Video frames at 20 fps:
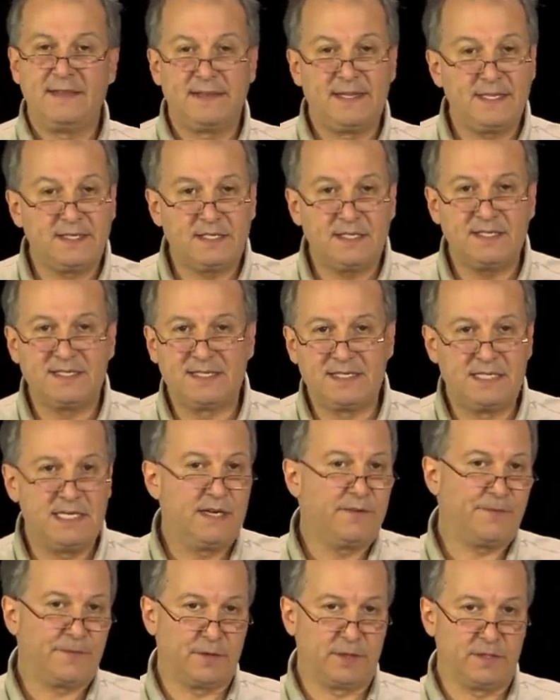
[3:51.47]
This is
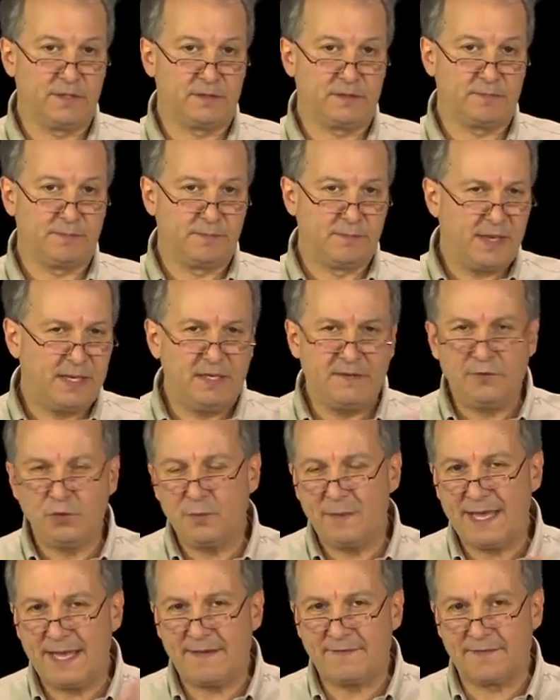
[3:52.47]
different. Many of
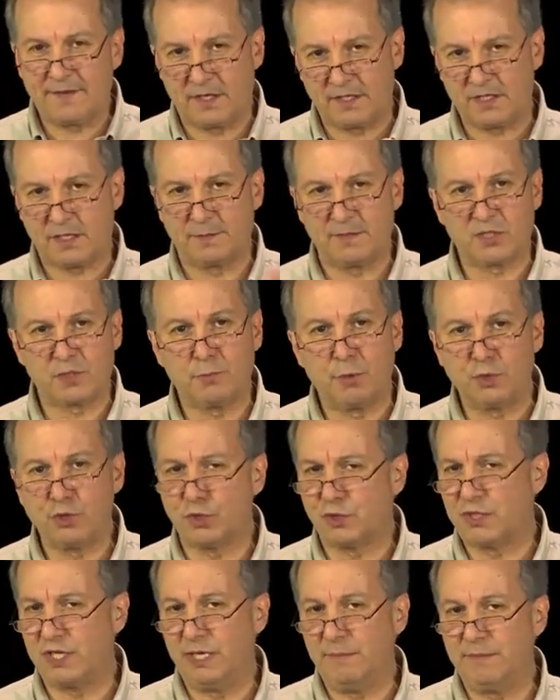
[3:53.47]
you may have some
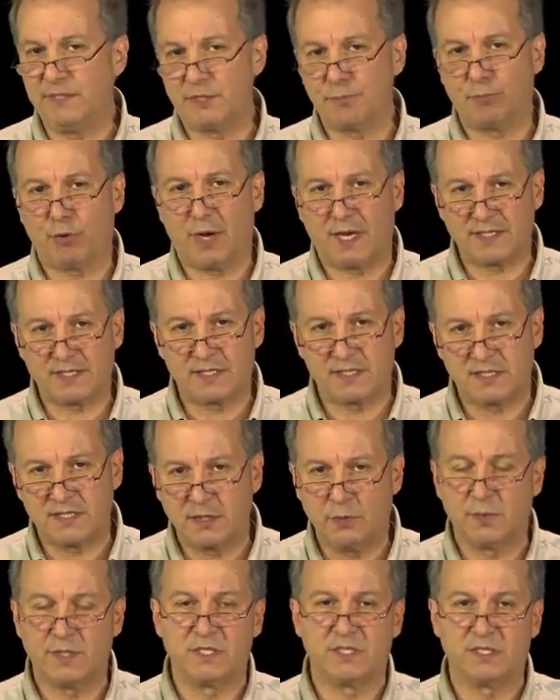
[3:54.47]
exposure to image
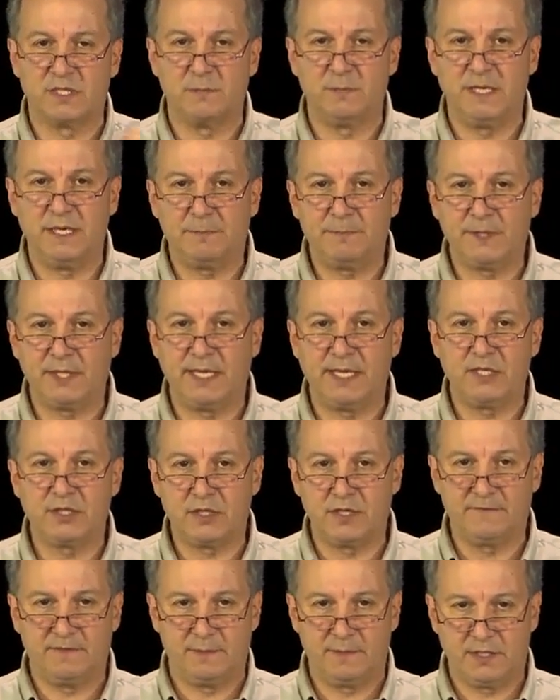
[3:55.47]
processing, which is the
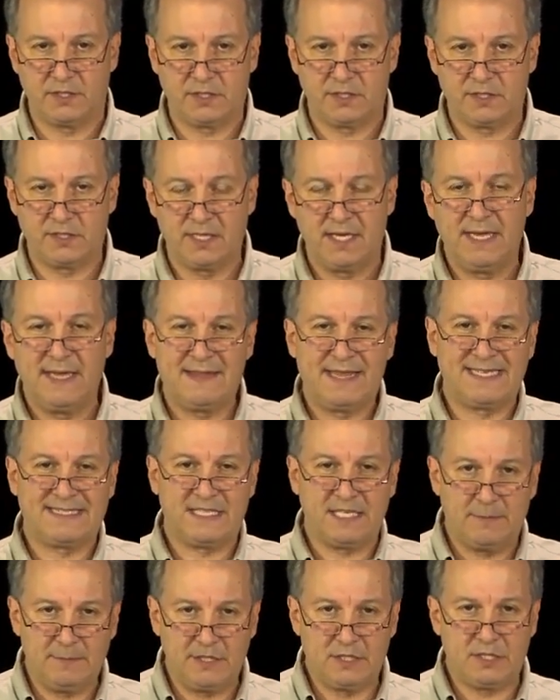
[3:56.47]
manipulation of images. That's
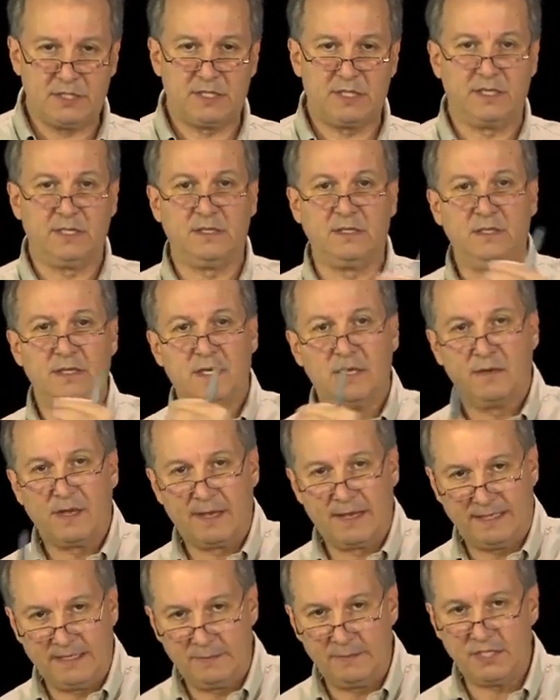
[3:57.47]
images in
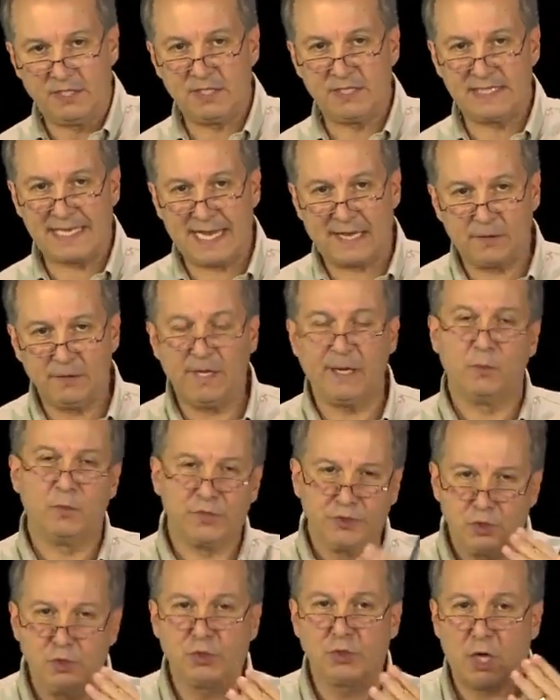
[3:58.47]
and images out. And
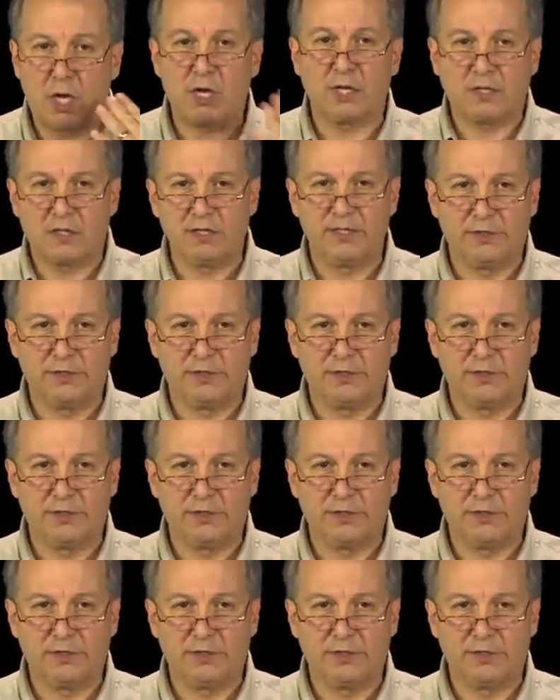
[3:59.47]
we'll talk a